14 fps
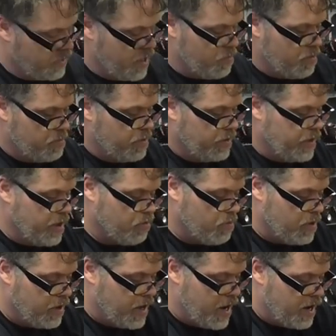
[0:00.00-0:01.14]
And we'll put this
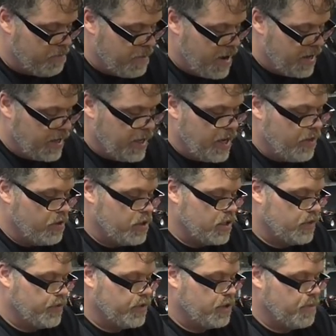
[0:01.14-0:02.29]
one kind of back together
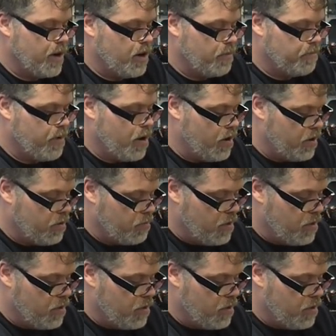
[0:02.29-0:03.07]
just for spare parts.